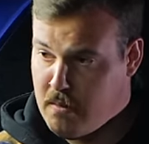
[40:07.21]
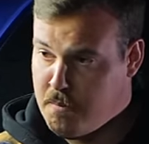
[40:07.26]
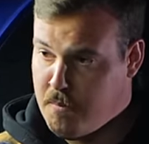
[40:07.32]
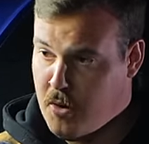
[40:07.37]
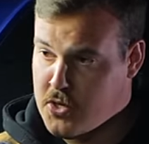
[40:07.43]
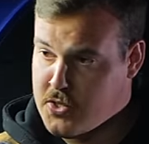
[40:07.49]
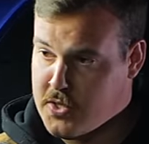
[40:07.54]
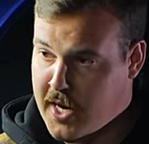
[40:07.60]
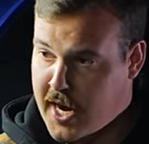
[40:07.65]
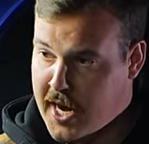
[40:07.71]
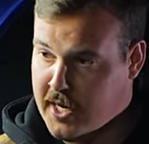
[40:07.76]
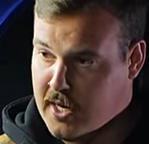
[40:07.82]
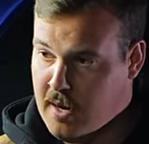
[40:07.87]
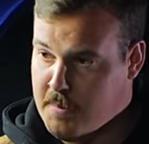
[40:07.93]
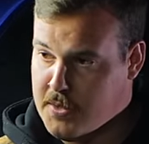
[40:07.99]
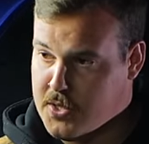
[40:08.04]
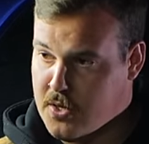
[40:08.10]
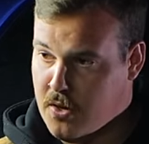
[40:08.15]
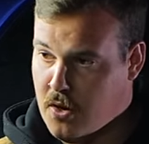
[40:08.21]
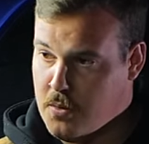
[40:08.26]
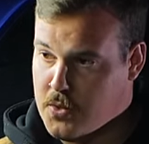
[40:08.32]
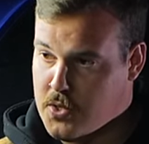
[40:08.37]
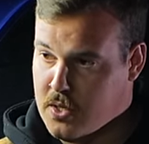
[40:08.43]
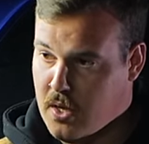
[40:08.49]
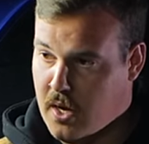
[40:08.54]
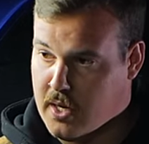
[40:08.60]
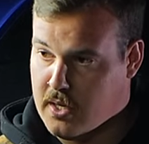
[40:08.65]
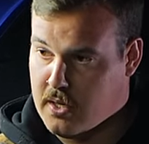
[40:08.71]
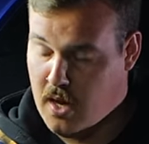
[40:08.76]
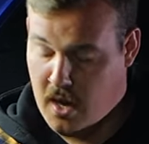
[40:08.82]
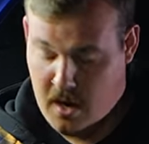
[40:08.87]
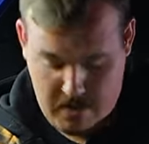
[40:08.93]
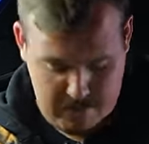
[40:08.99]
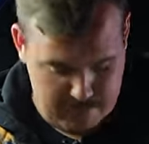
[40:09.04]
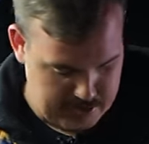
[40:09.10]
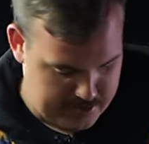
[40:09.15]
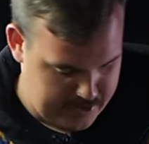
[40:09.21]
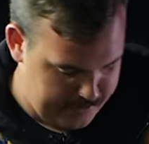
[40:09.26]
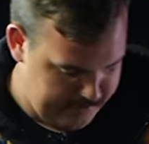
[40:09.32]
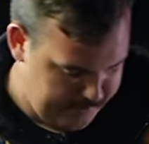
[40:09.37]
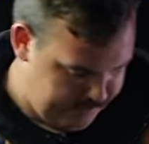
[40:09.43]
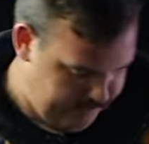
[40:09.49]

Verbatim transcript: Person eating number two, would you like? No, okay,